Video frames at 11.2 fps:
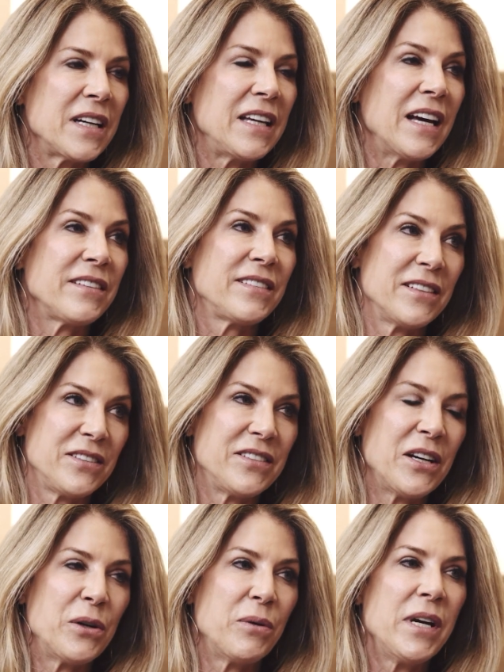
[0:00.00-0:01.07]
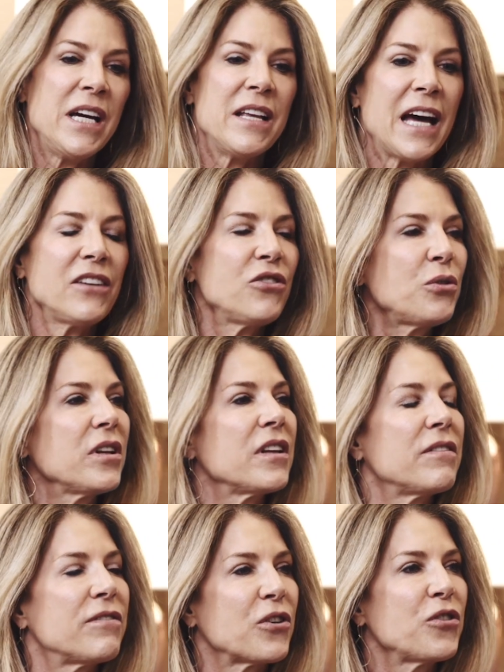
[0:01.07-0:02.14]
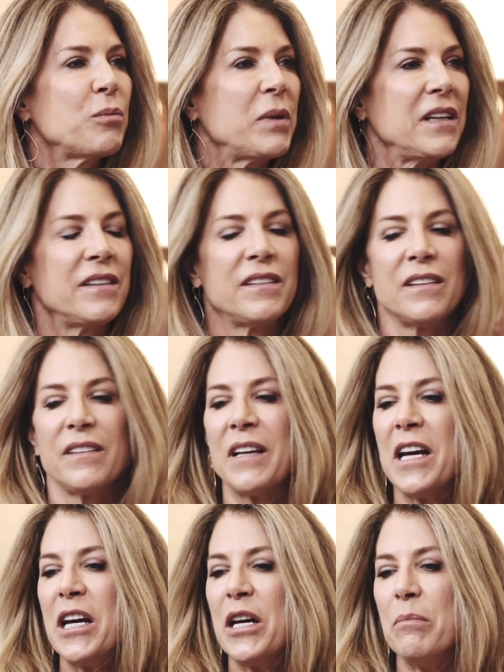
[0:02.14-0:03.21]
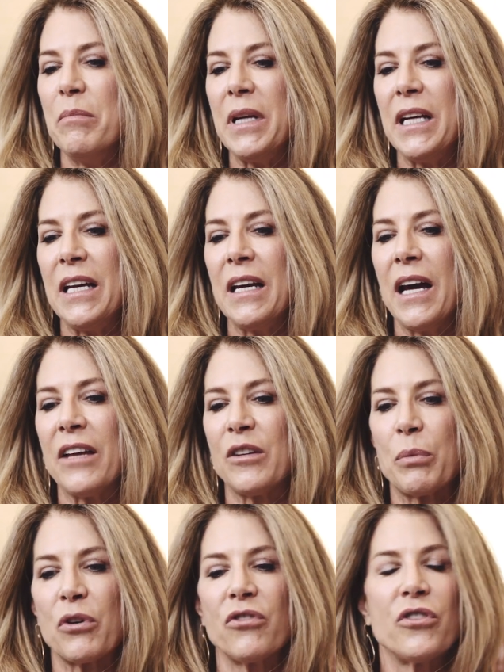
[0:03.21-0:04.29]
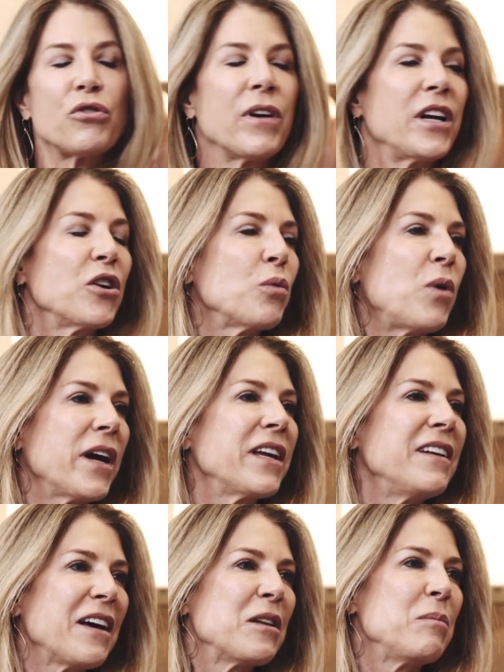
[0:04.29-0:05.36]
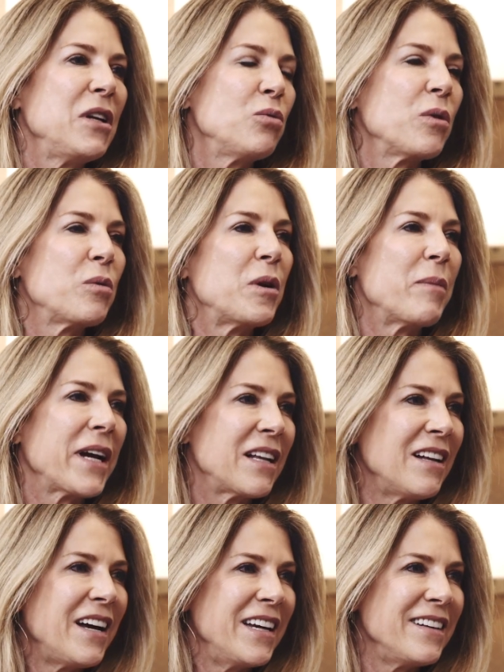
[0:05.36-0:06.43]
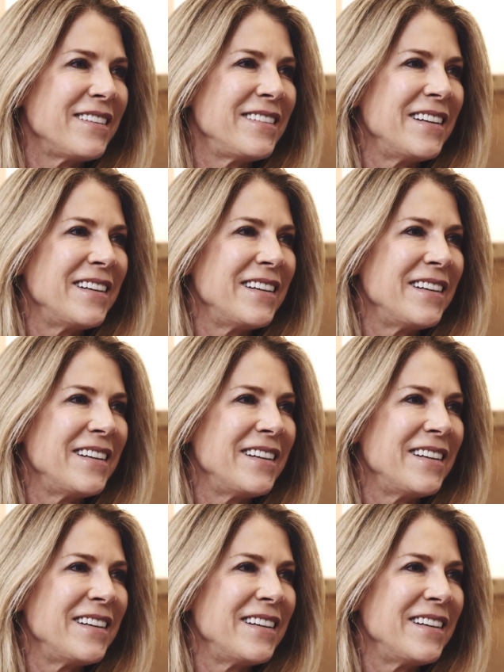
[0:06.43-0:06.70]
Yes. So that's sort of the first piece is me as a personal trainer walking down the beach with one of my clients.